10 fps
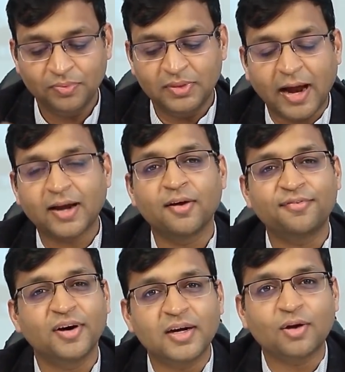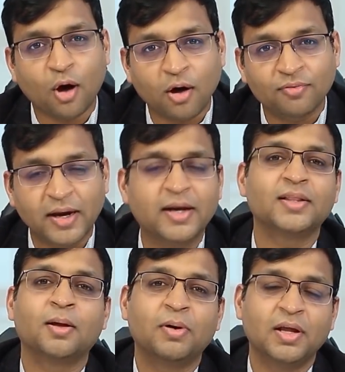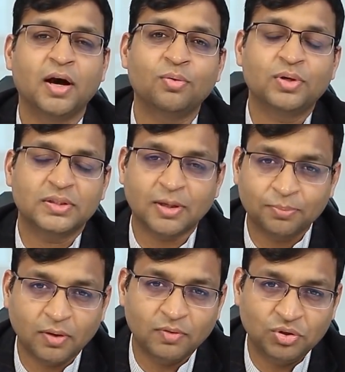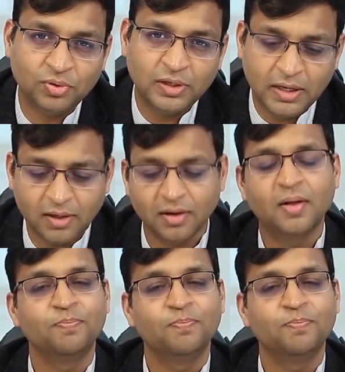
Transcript: That effort of getting the money out is something which you will need.